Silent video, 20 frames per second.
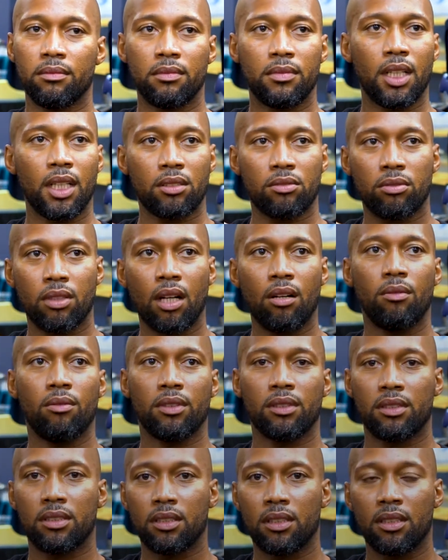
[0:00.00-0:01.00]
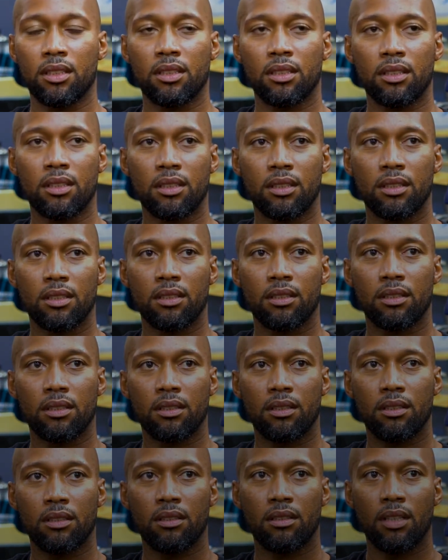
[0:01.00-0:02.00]
That's what I want to see.
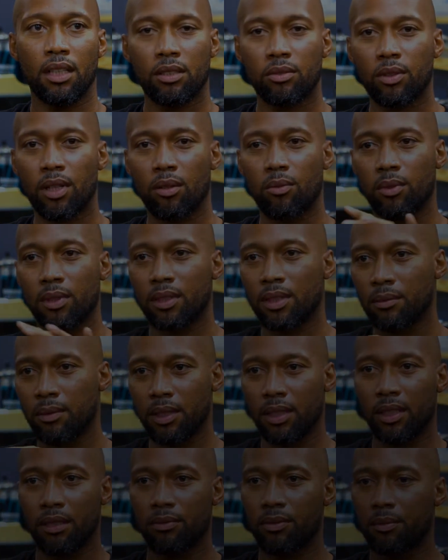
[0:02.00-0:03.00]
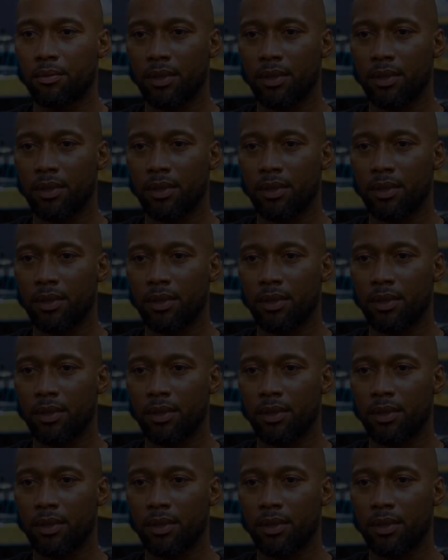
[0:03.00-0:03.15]
That's what I want them to get.